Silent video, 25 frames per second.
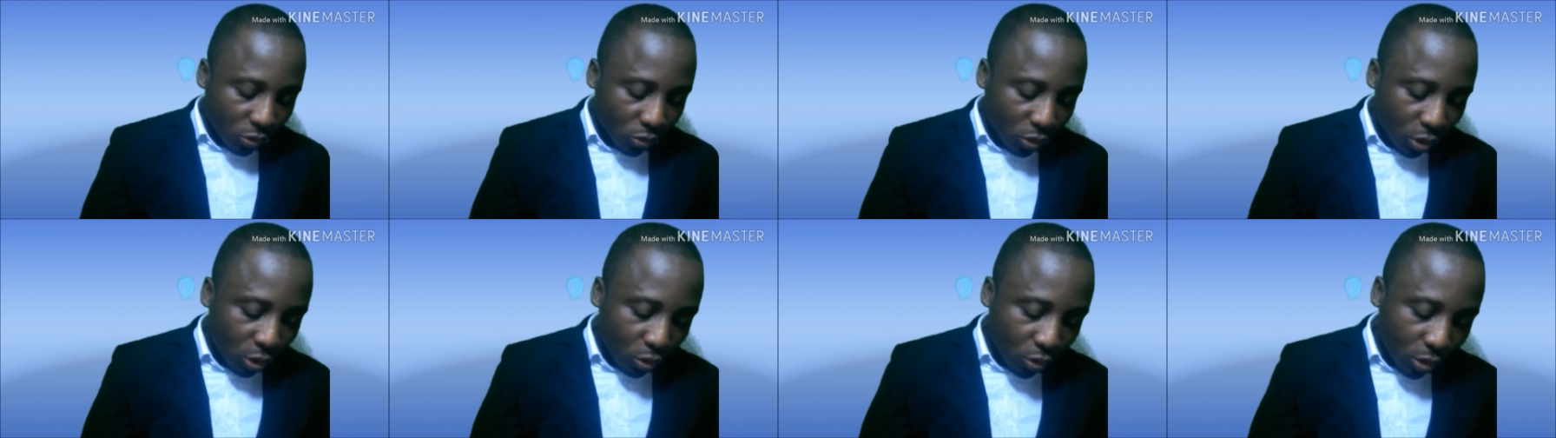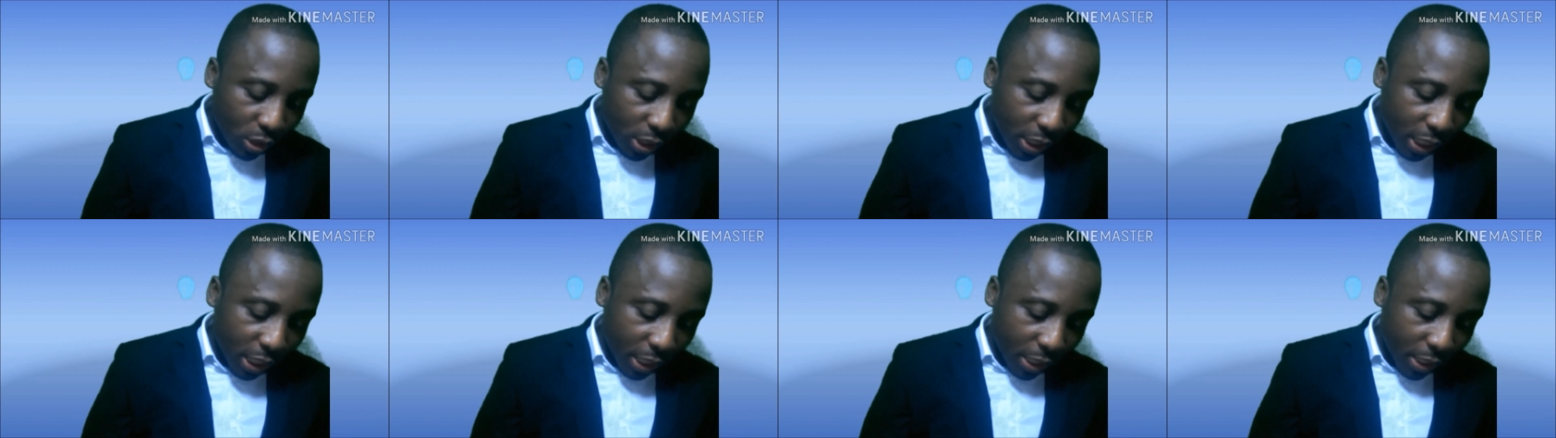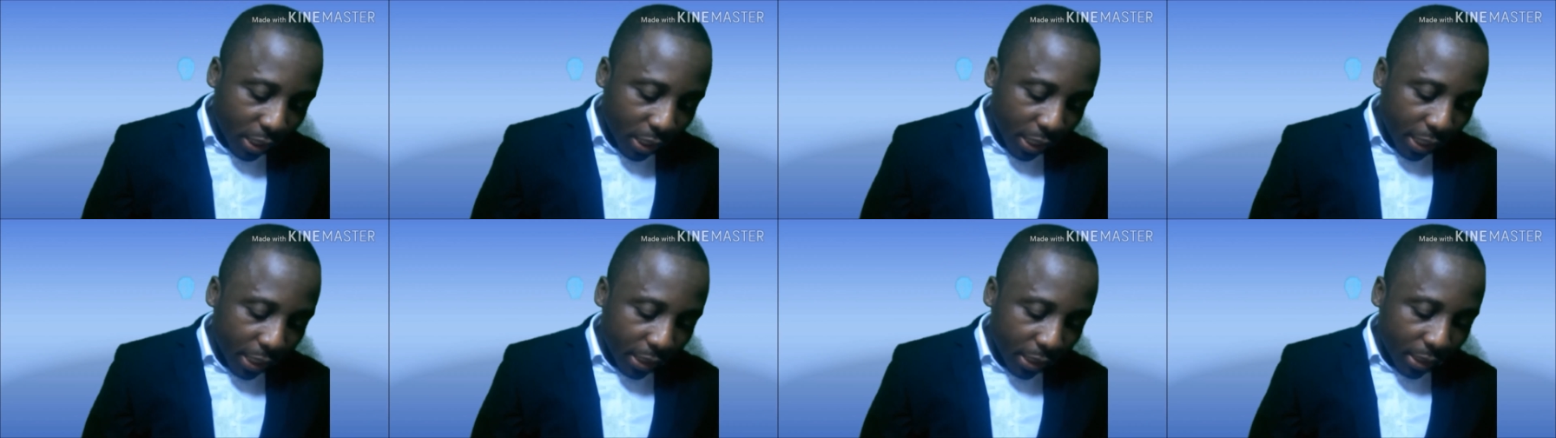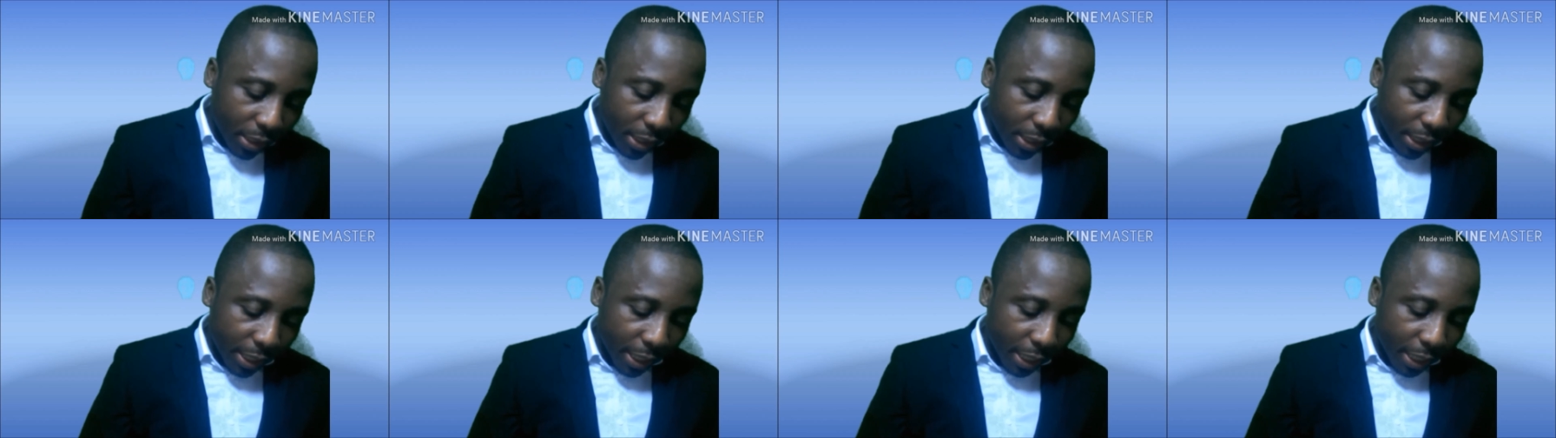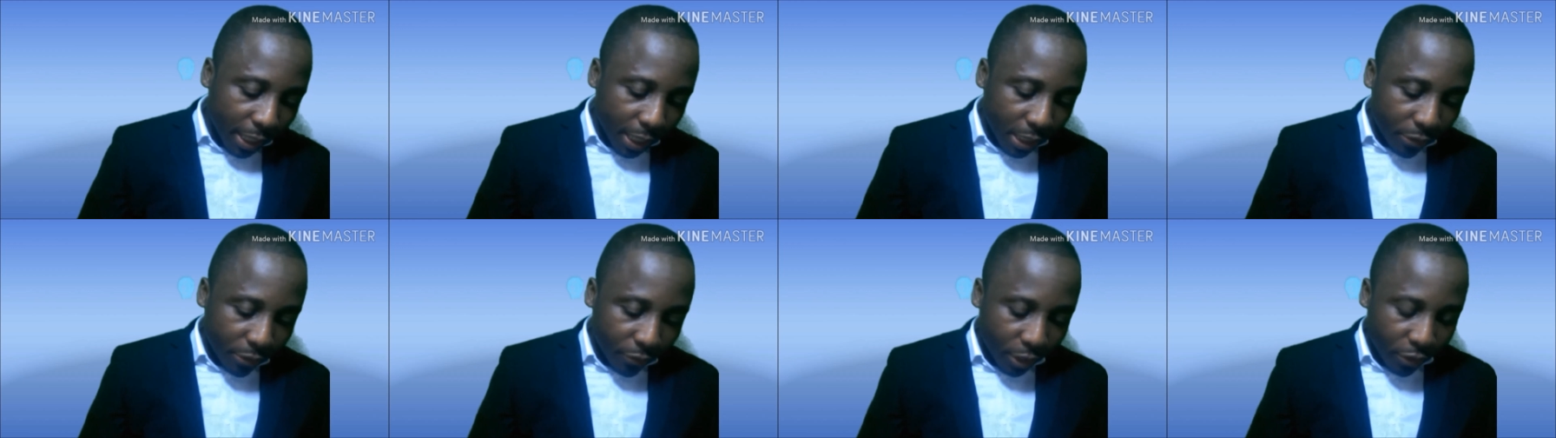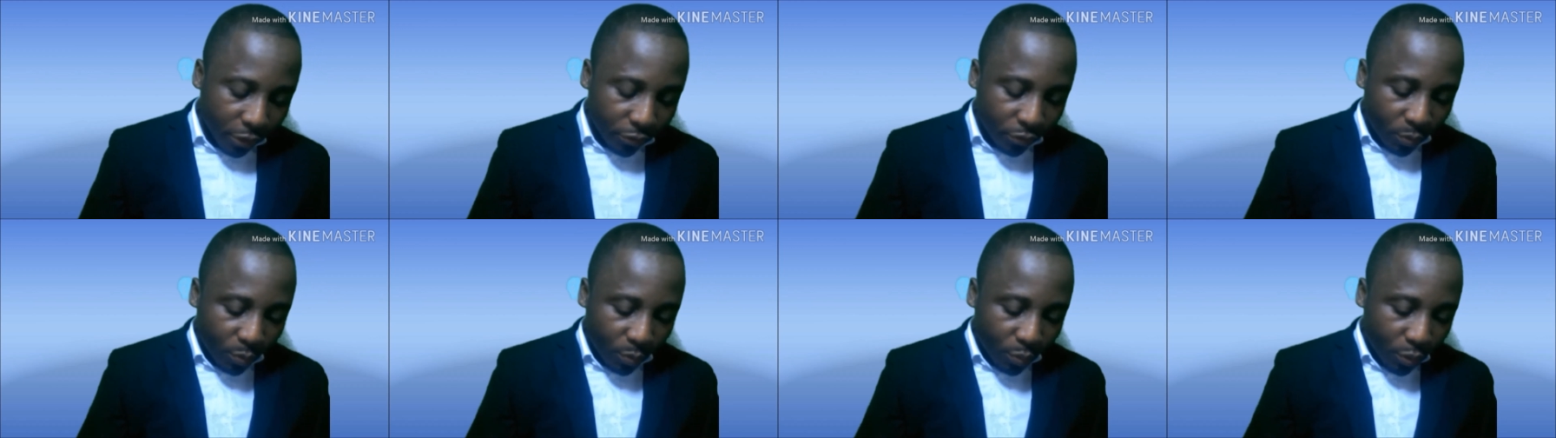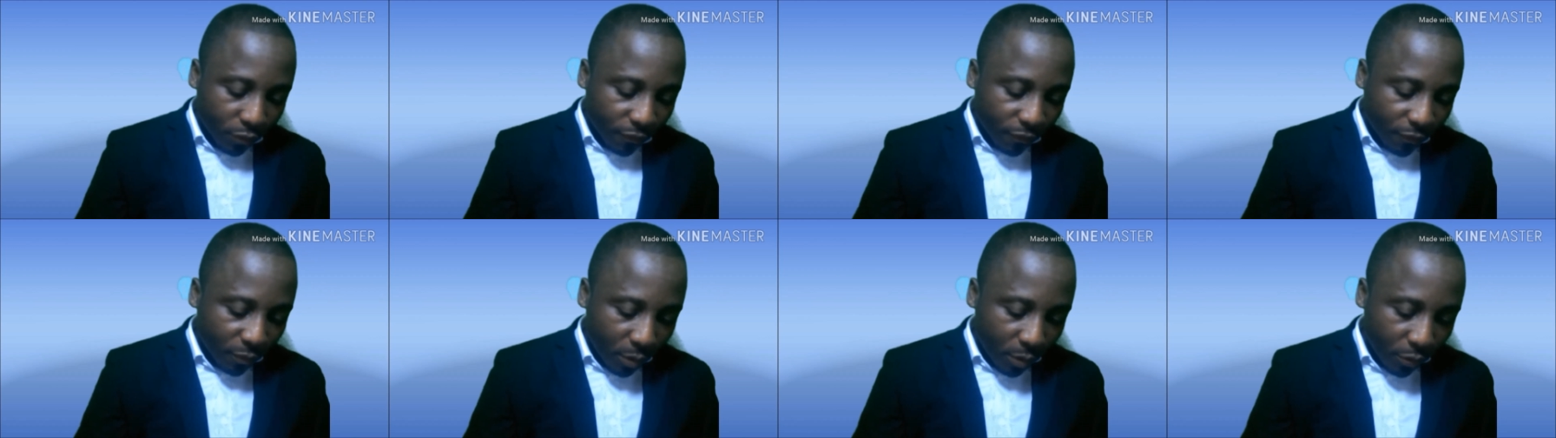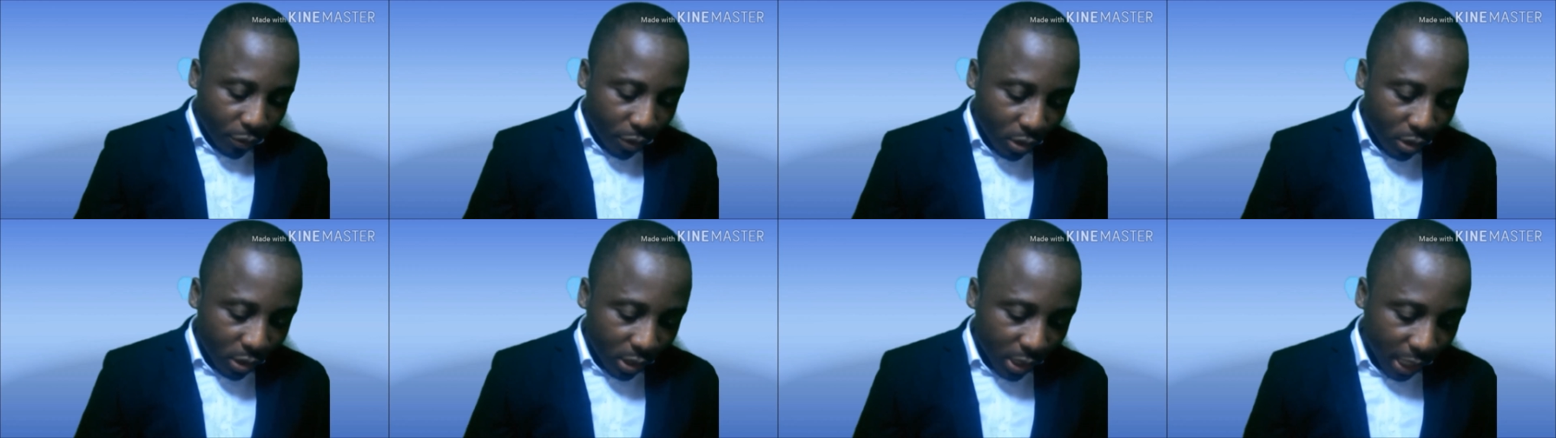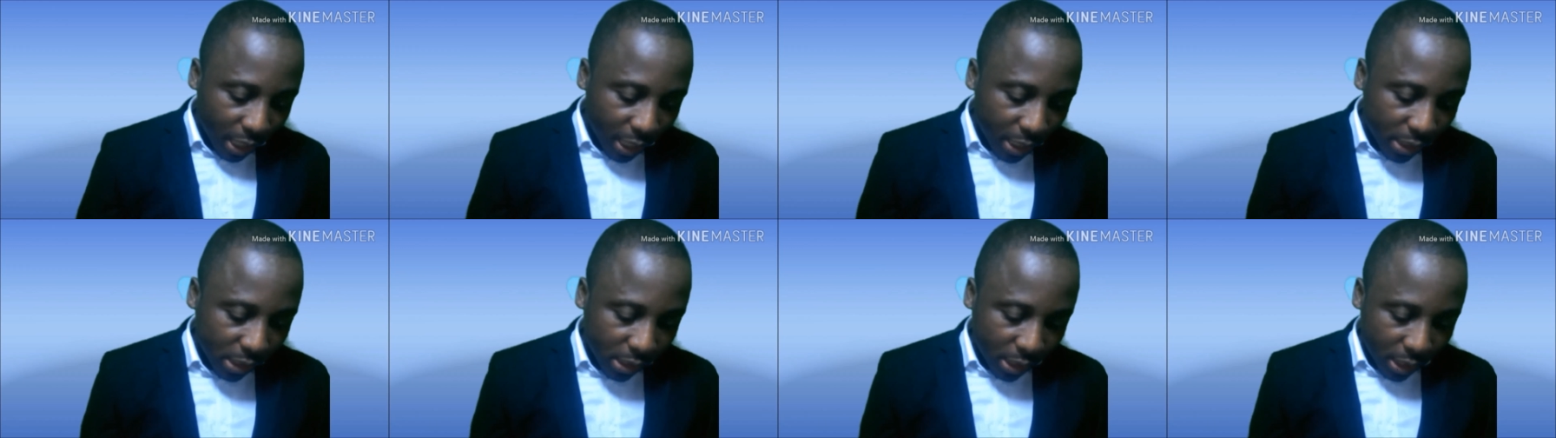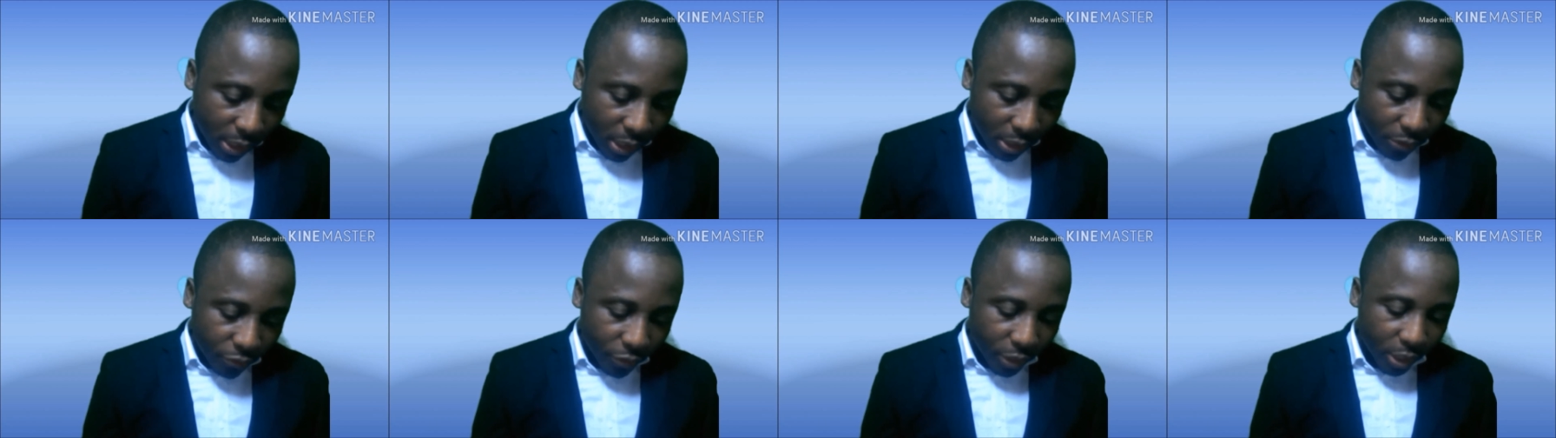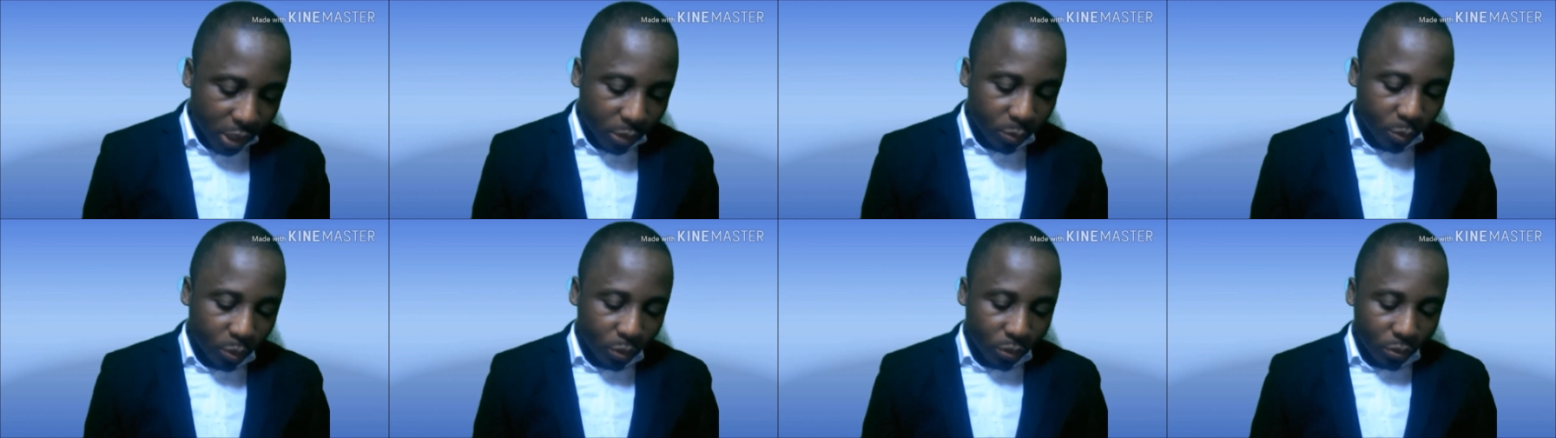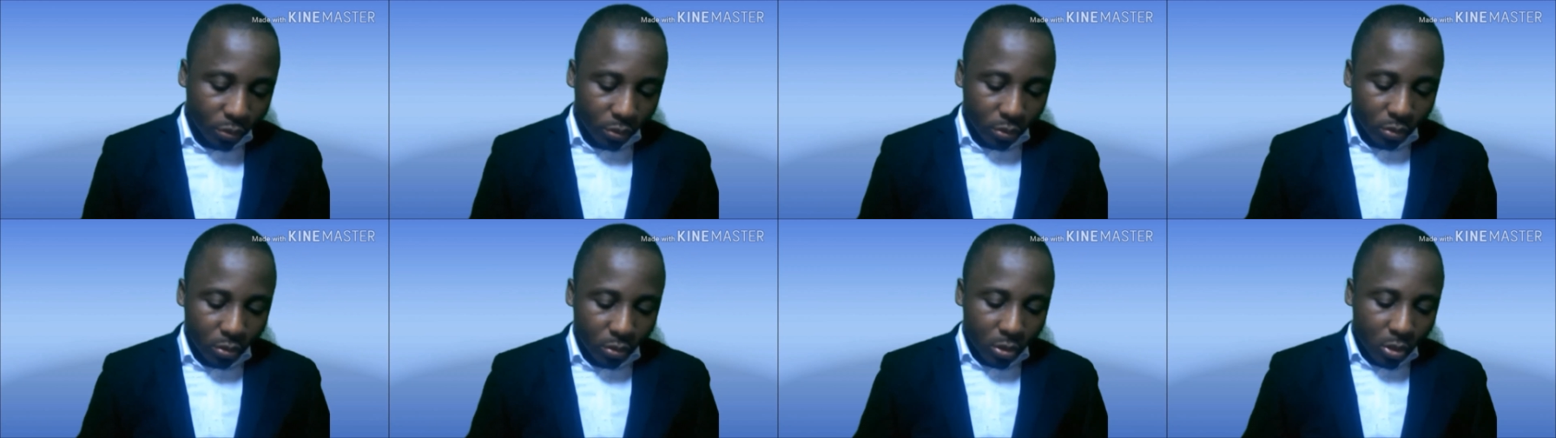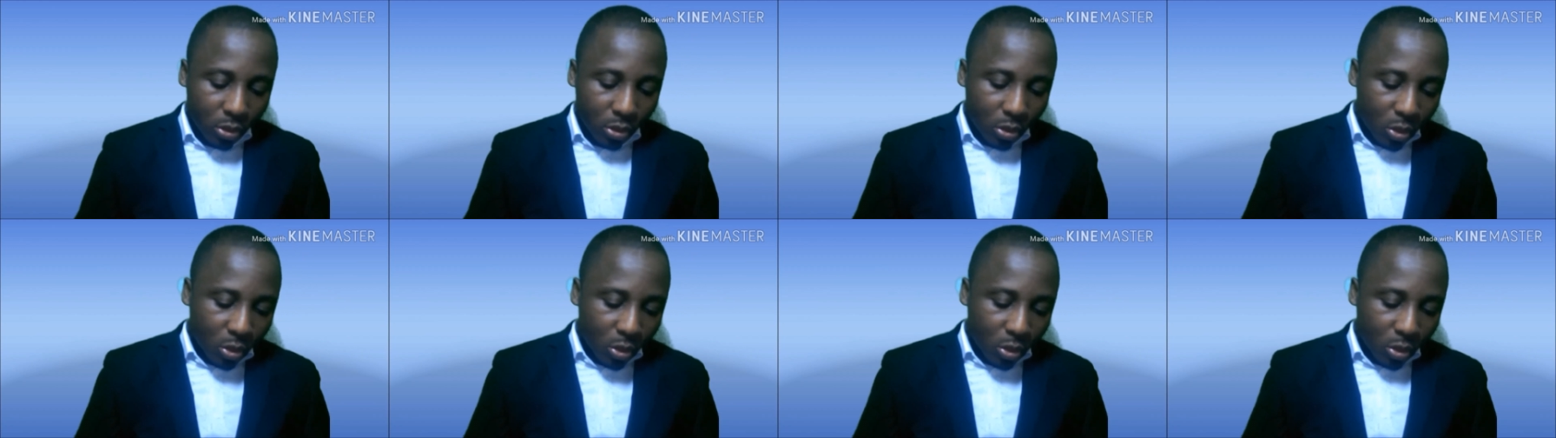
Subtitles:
So they will need a credit report from a recognized credit bureau